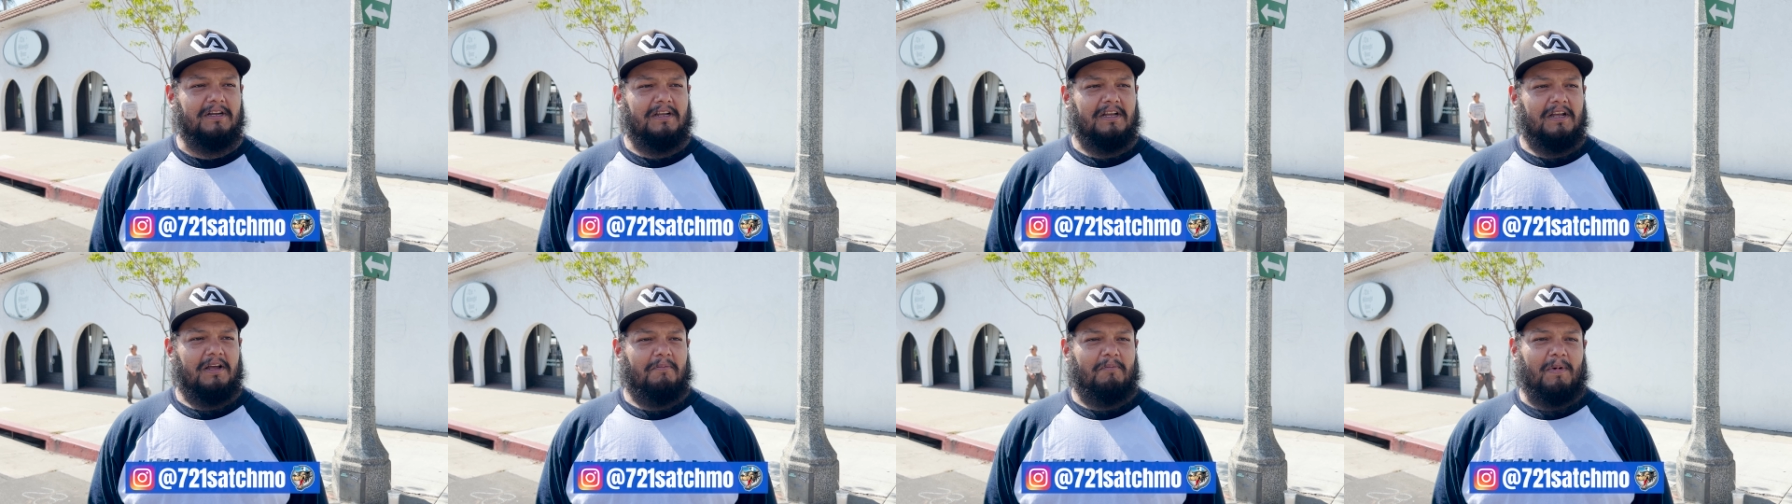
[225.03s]

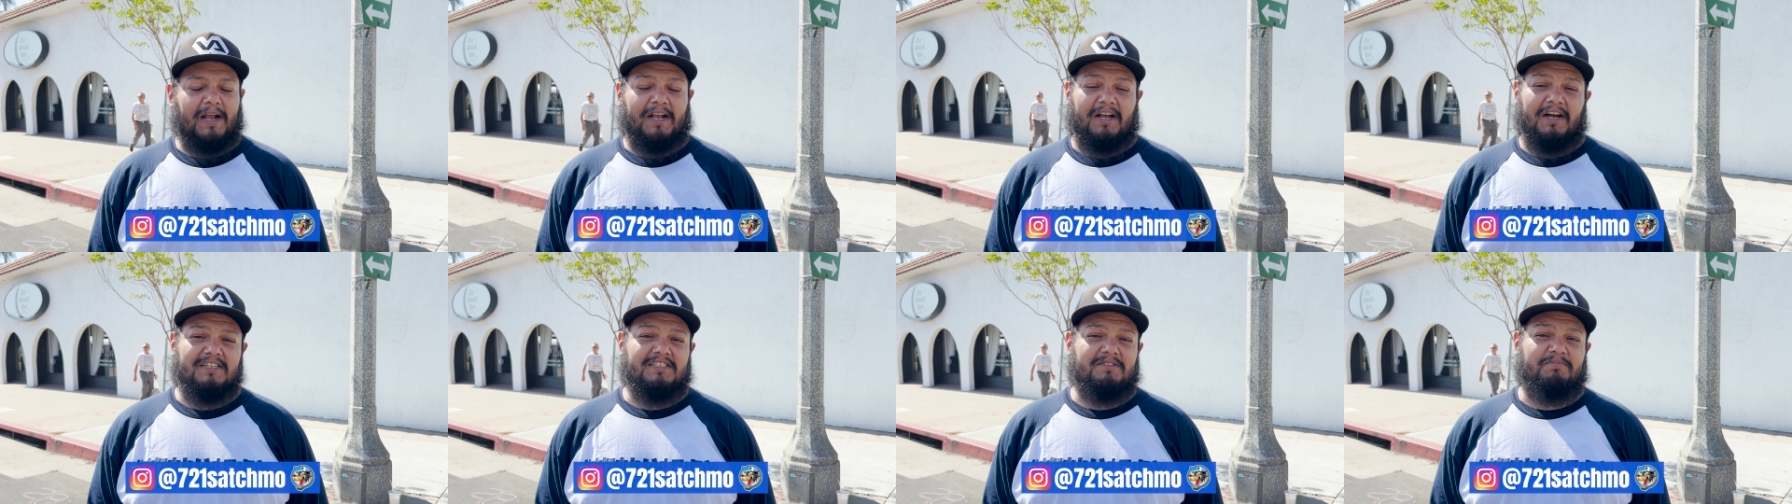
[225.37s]
Yeah.
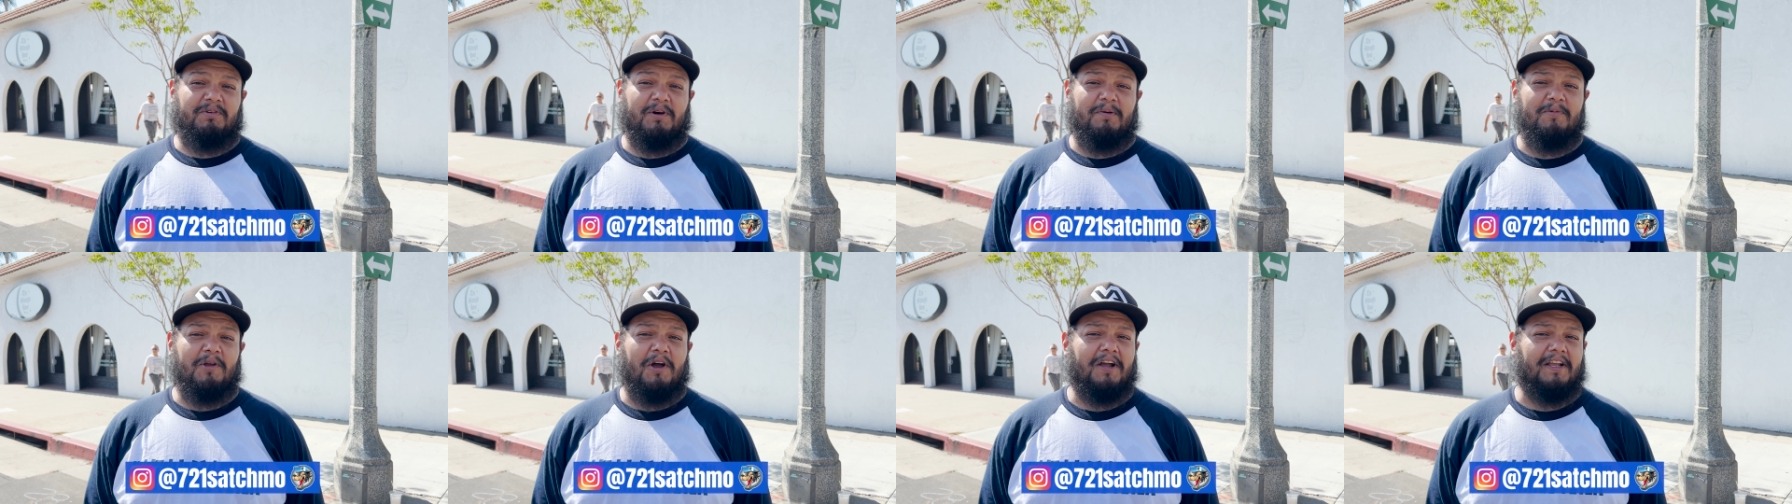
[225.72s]
My cousin
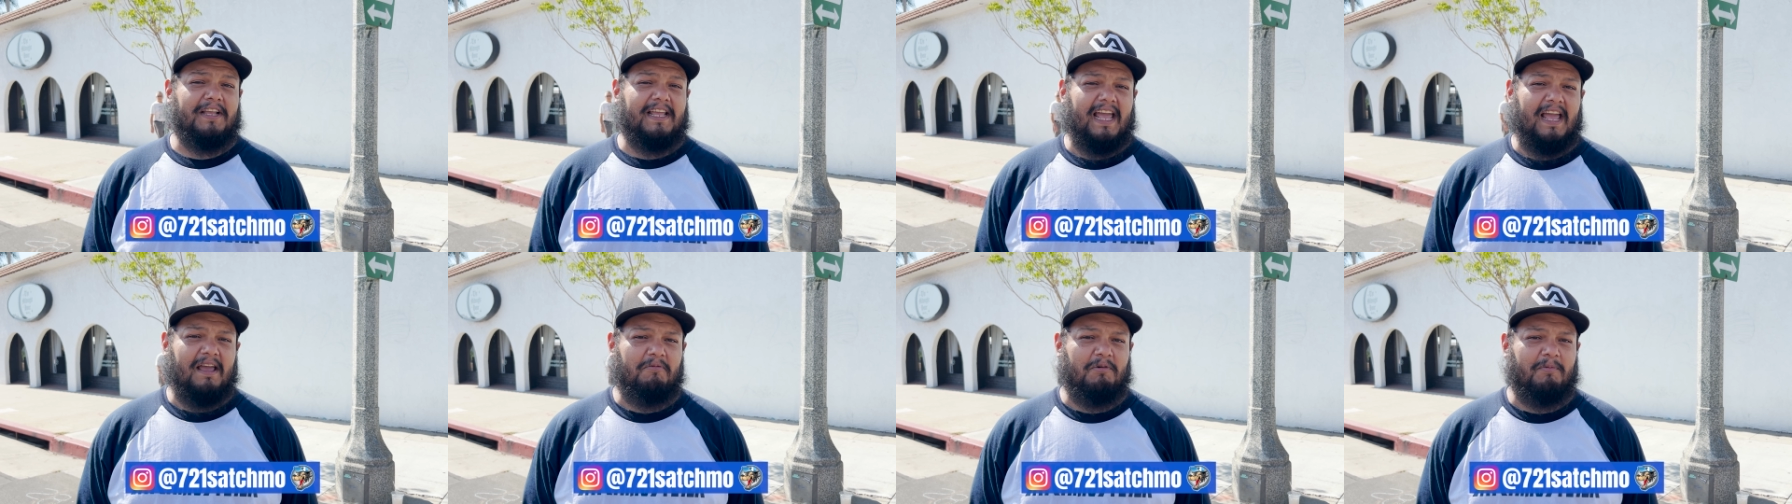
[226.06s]
put me on
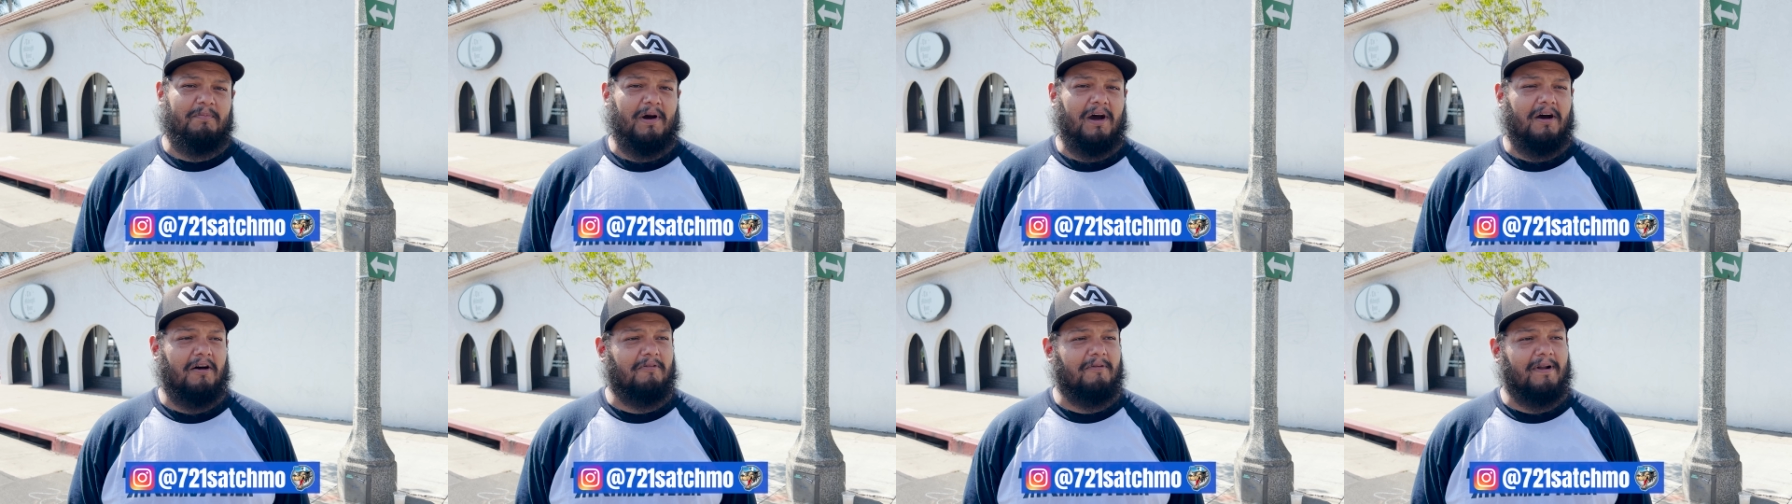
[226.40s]
game
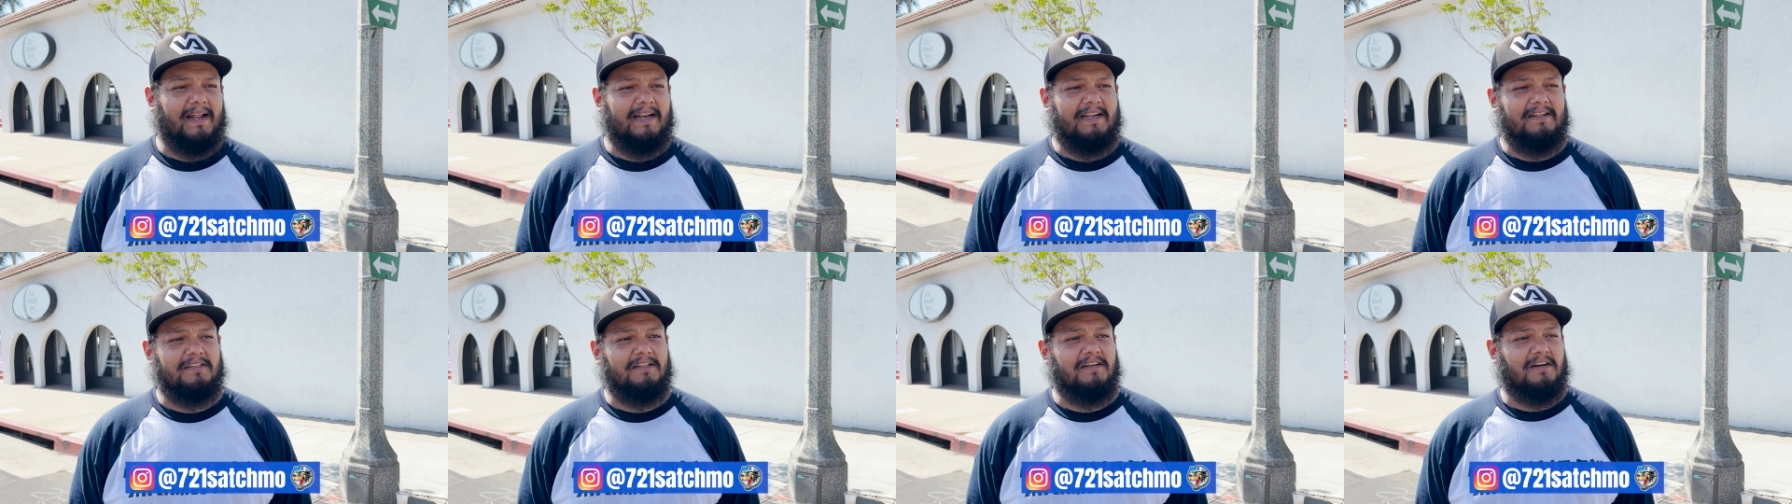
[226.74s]
about
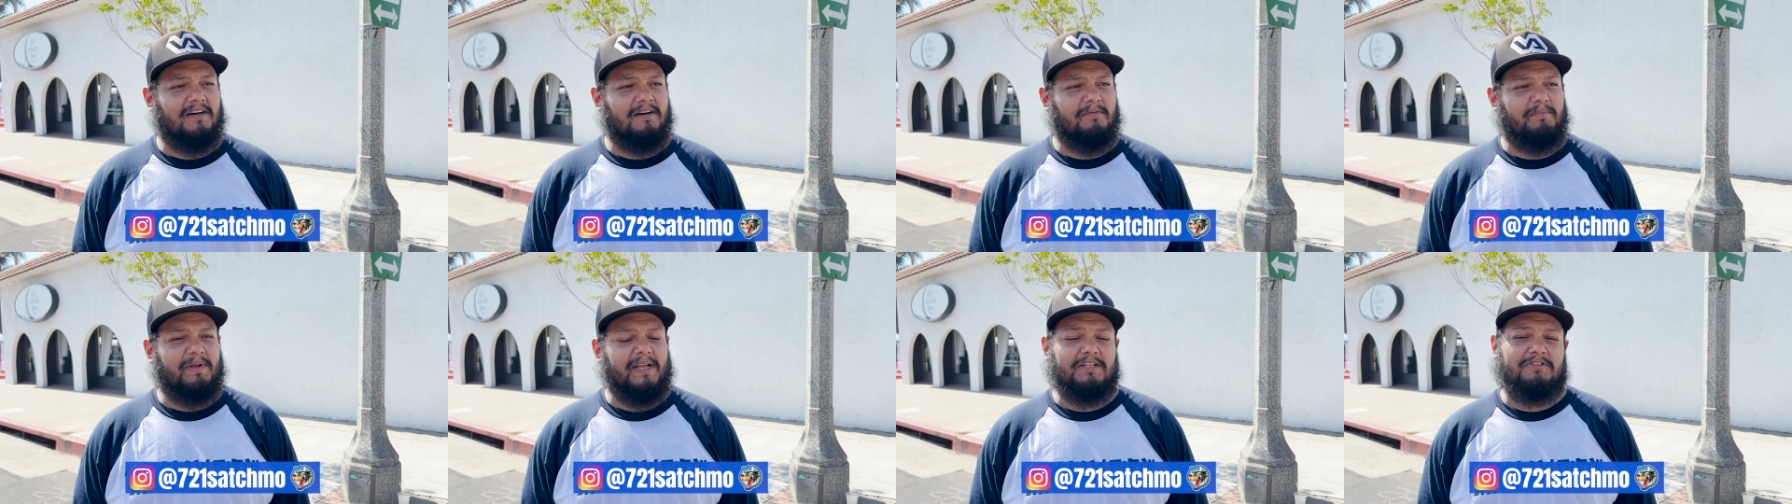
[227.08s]
riding
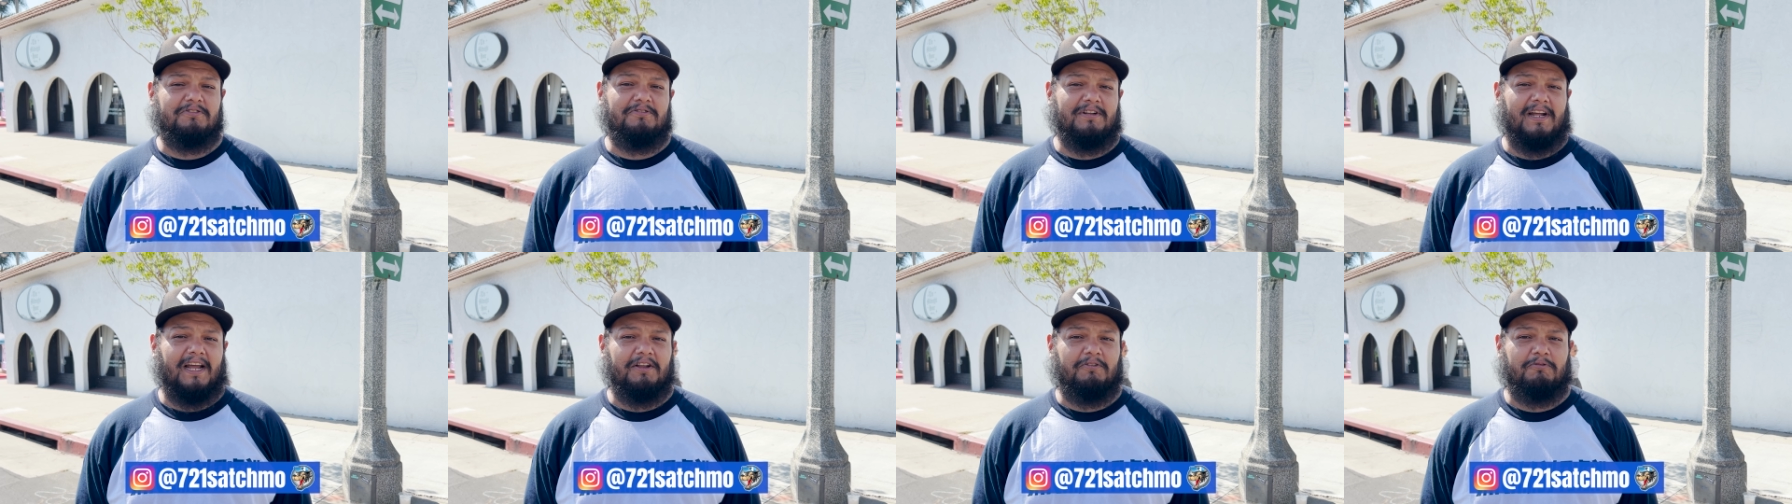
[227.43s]
the big
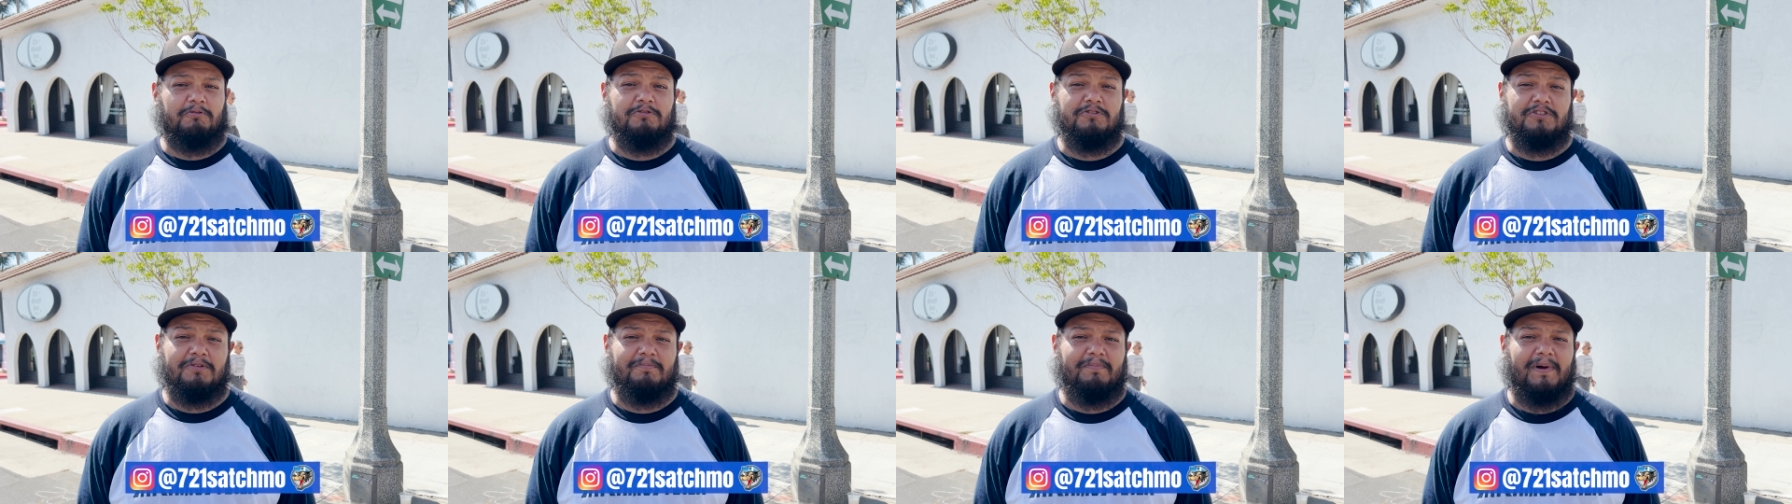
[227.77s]
two nine
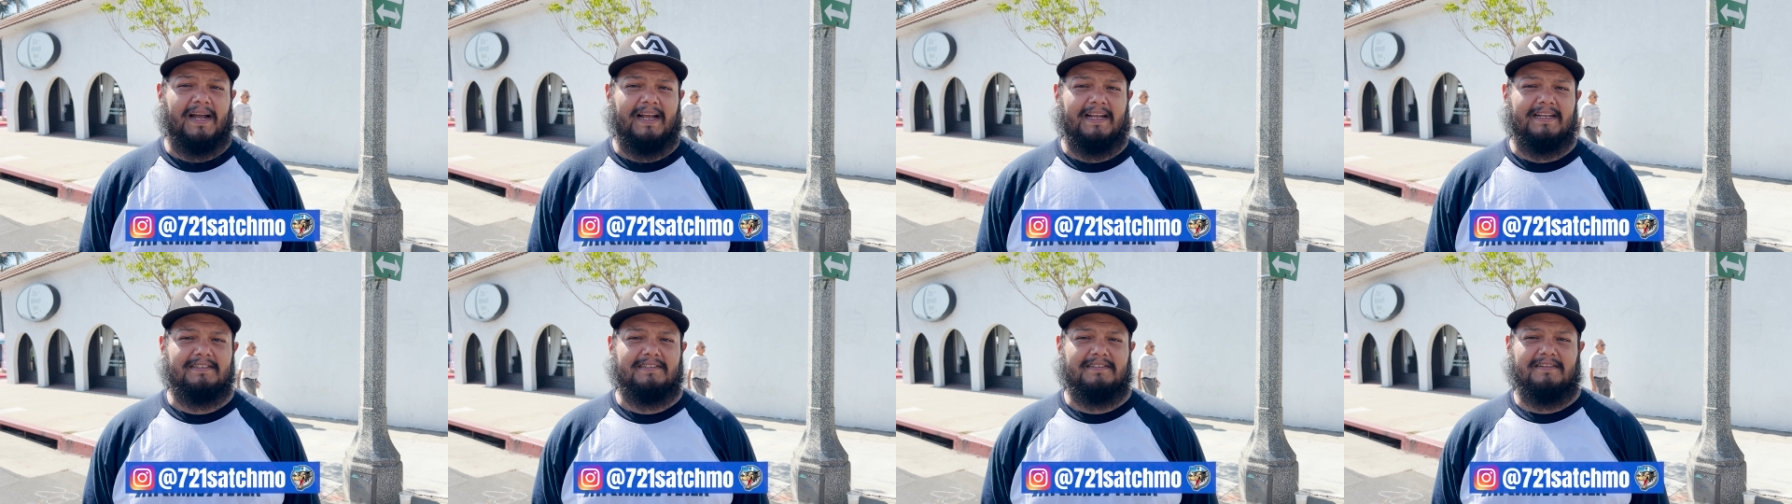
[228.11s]
cruiser
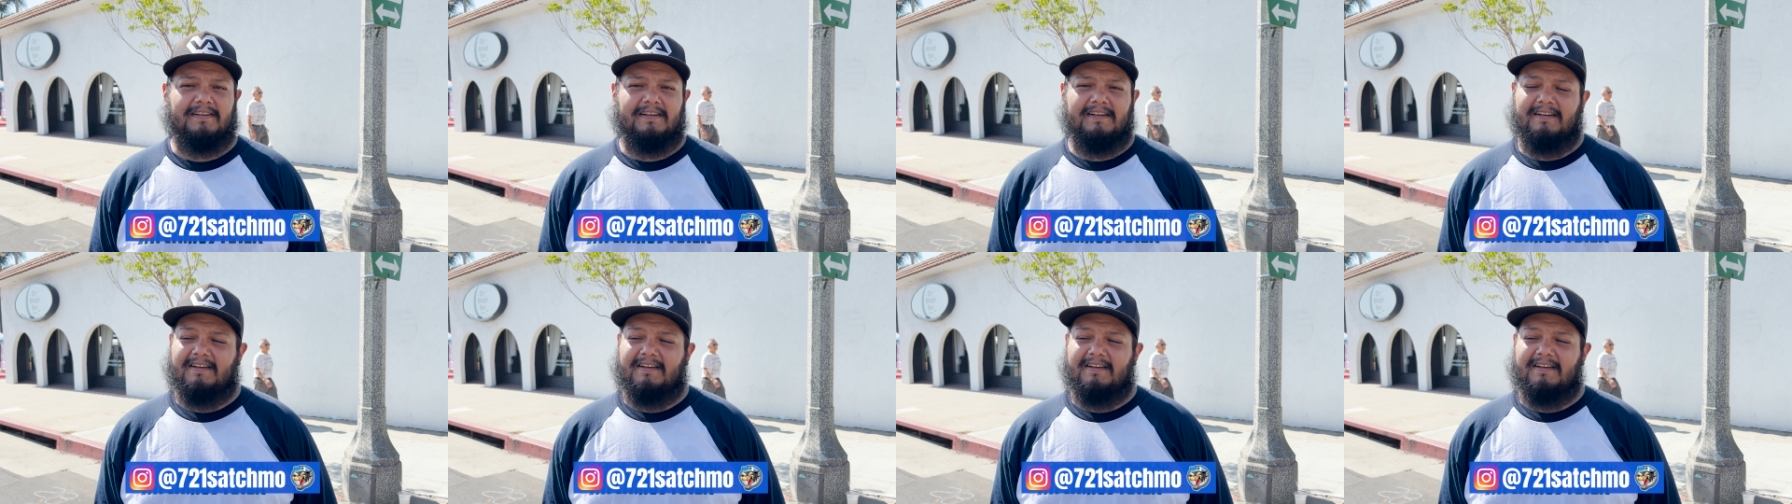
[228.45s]
bikes.